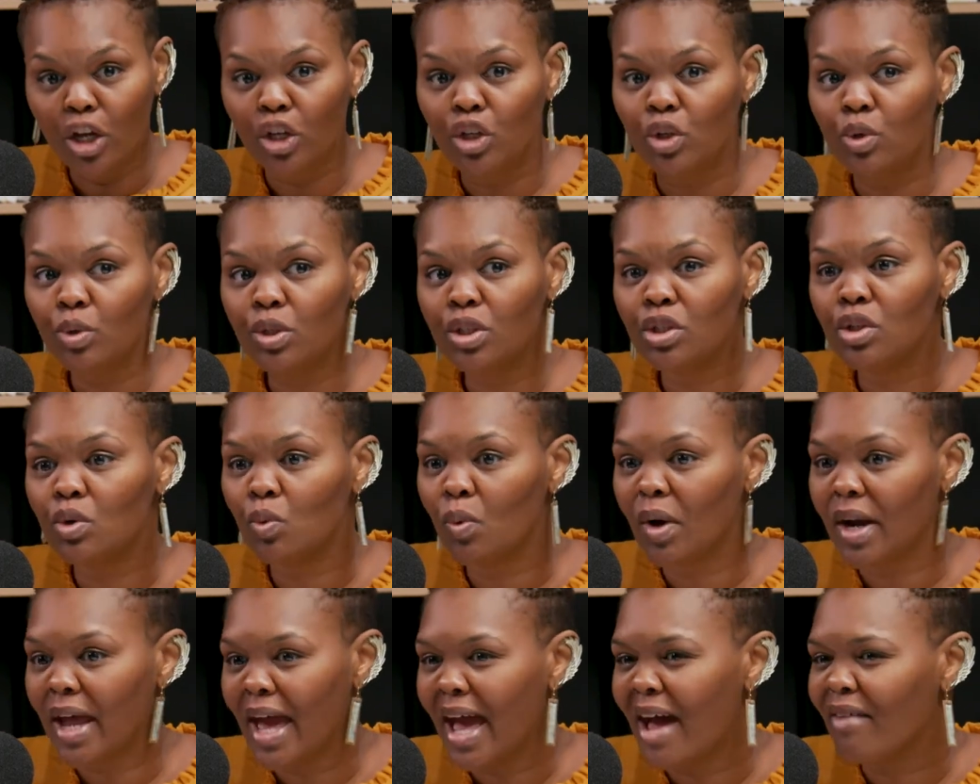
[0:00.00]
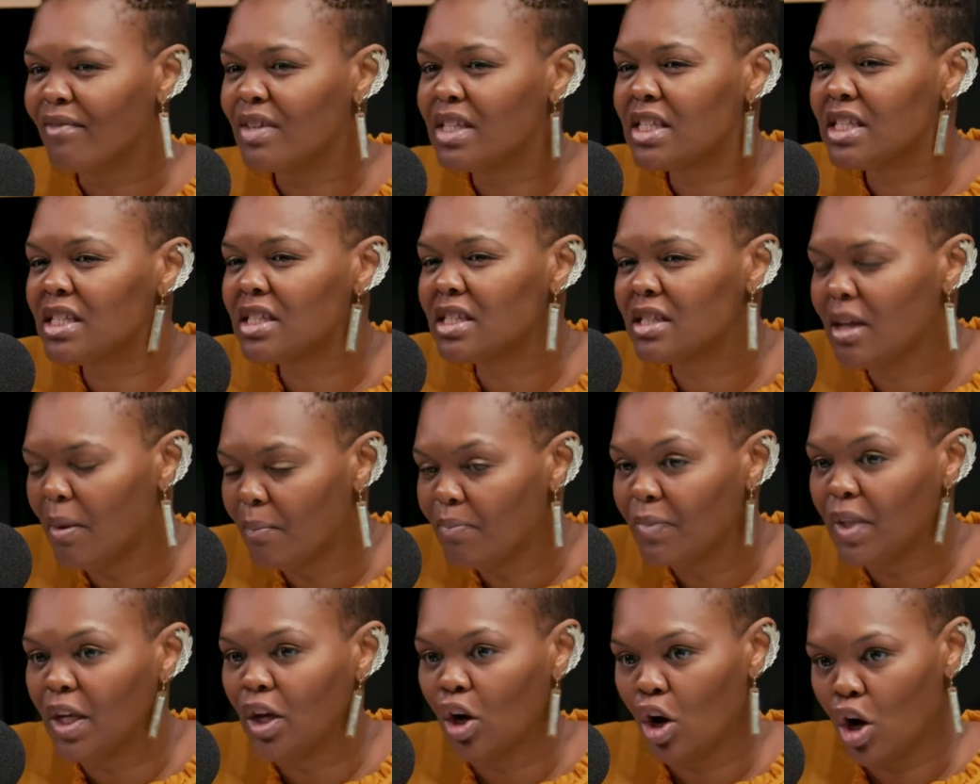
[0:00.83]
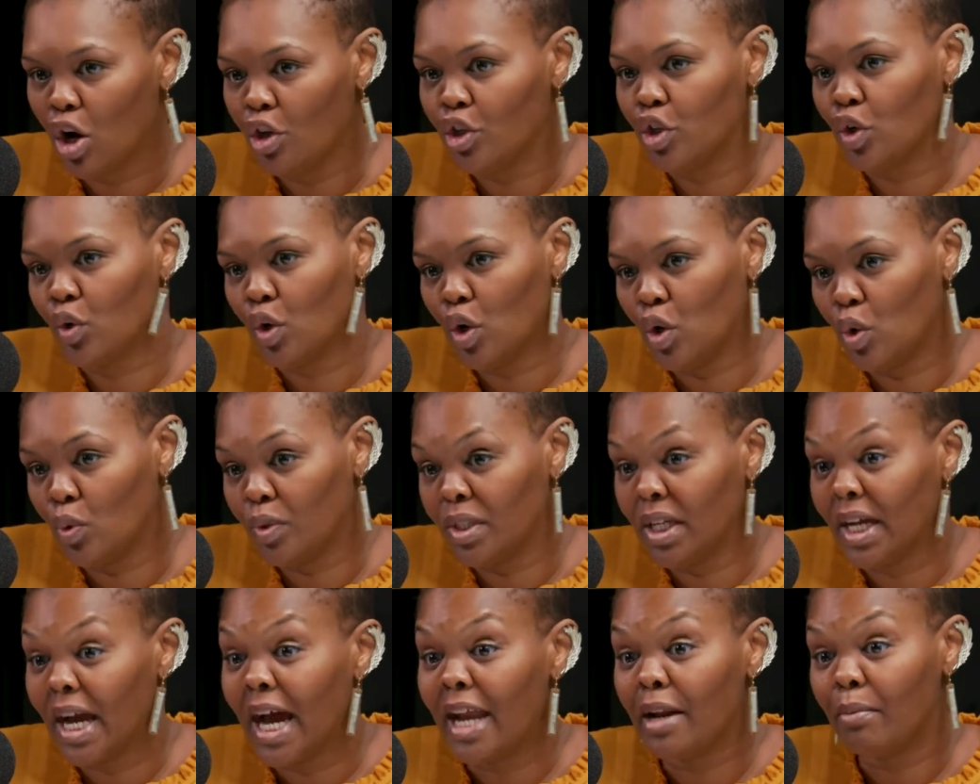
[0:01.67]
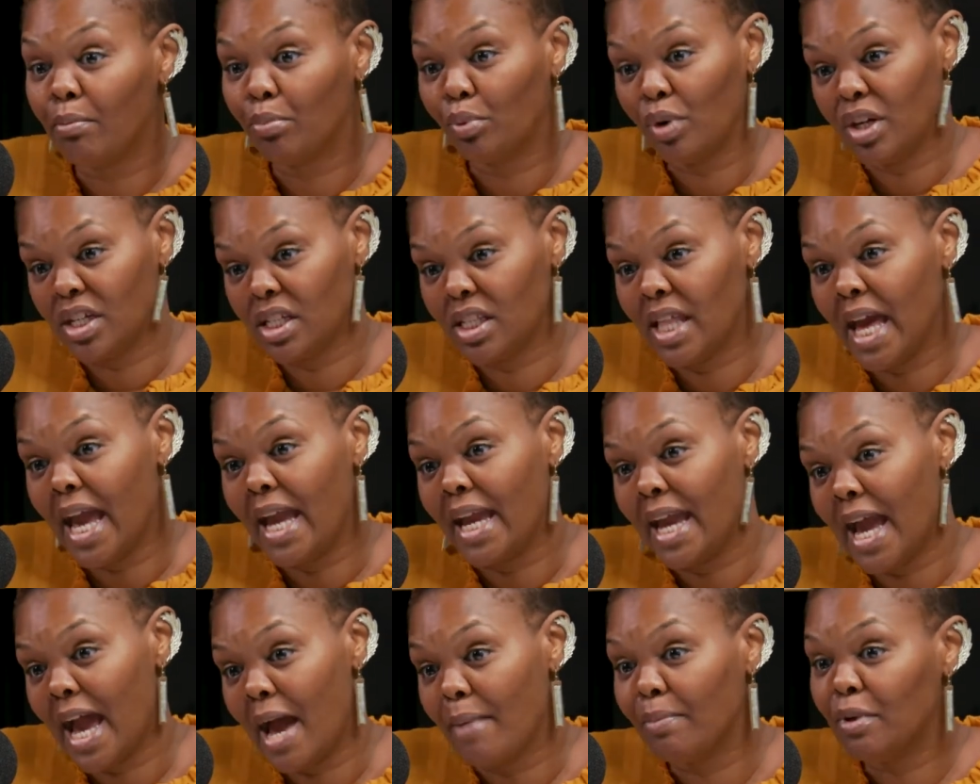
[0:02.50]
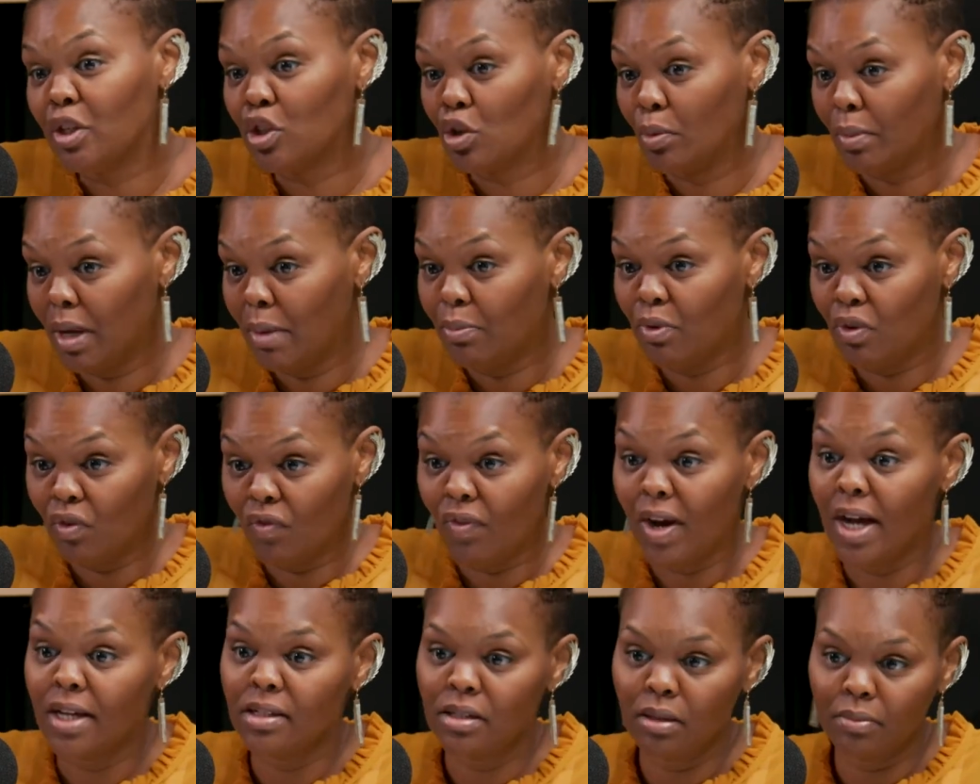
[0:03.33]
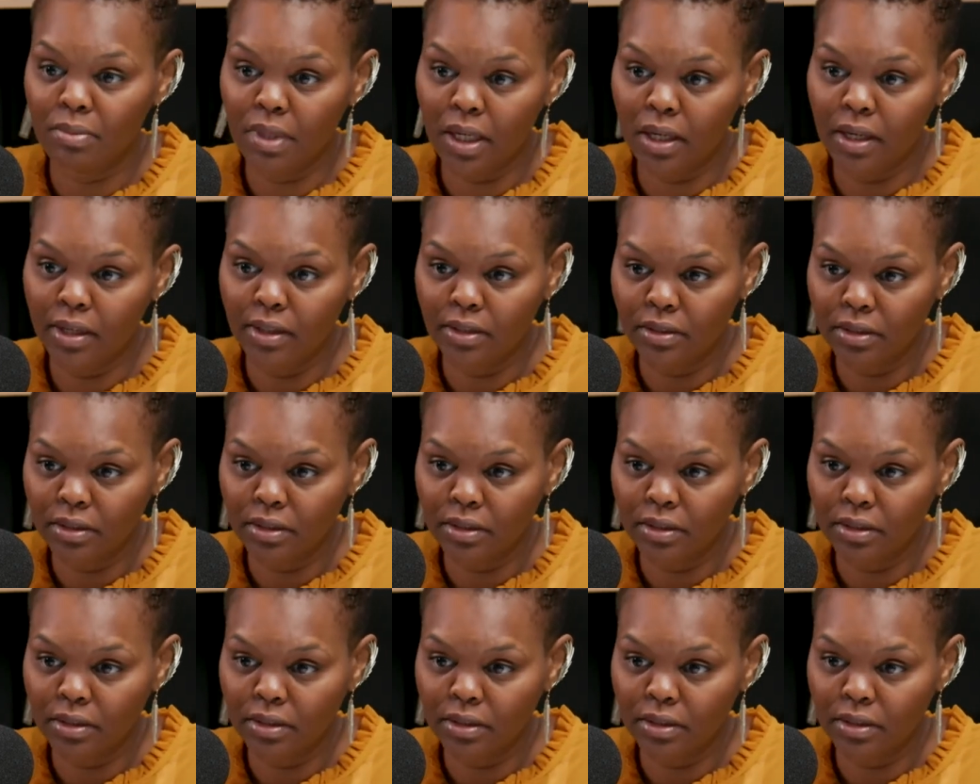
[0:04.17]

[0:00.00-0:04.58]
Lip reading: you still want to have something on your own to kind of bridge that gap until maybe you find something else.